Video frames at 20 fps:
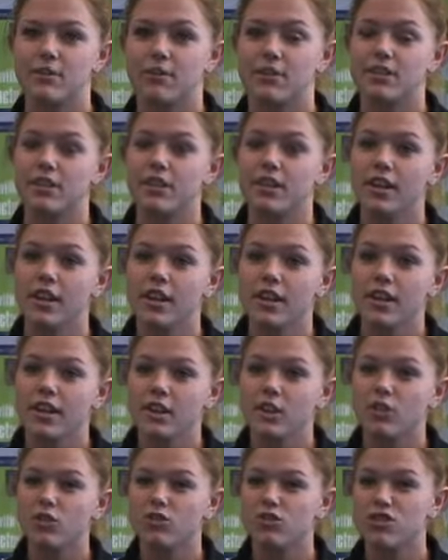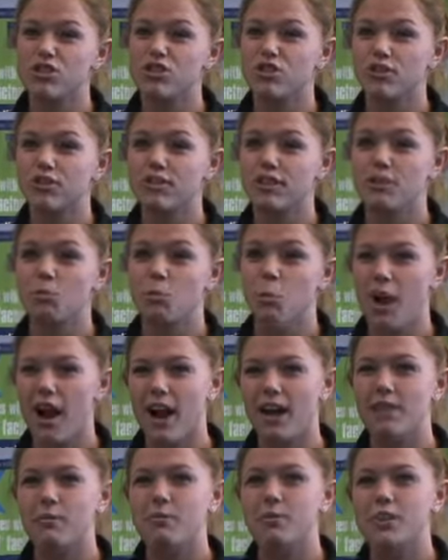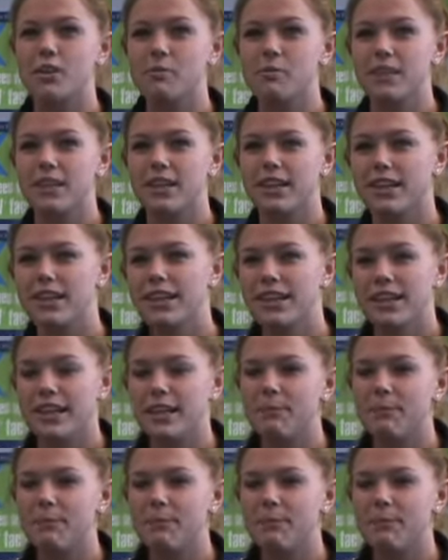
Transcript: You actually understood that why they were doing it and